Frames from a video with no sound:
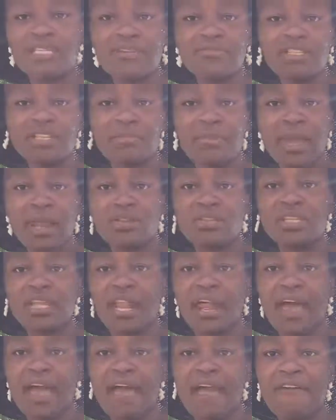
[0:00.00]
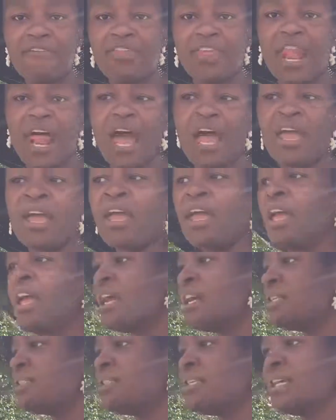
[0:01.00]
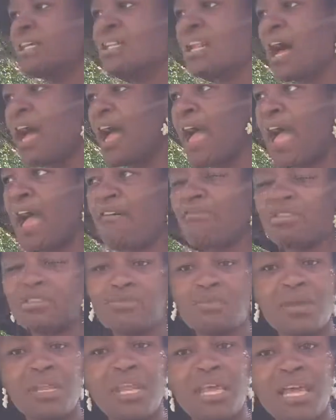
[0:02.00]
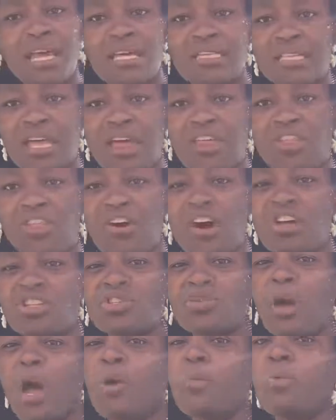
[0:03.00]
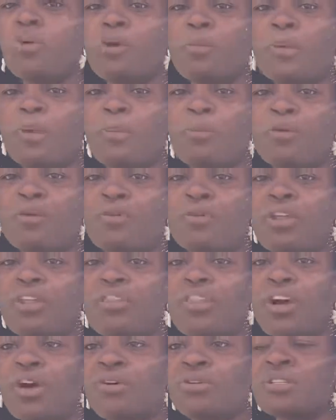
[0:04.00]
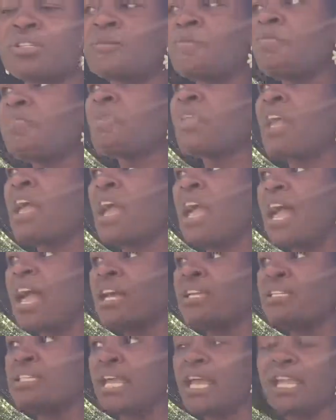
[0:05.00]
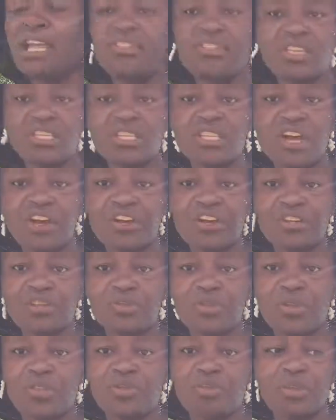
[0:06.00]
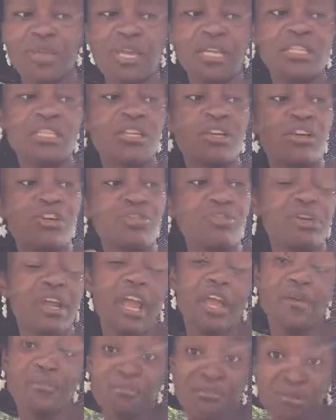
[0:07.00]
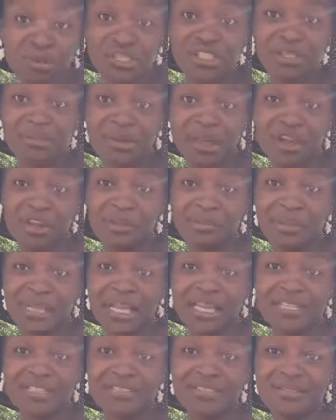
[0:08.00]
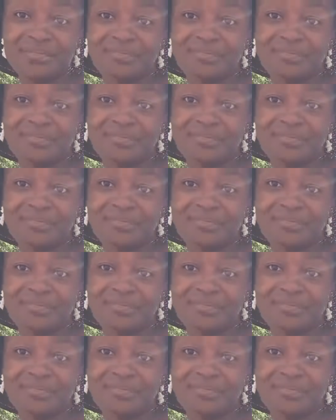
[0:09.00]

of tomatoes that I have that I did not have as many as I thought, so I will be pruning those and taking the suckers with me to create more tomato plants.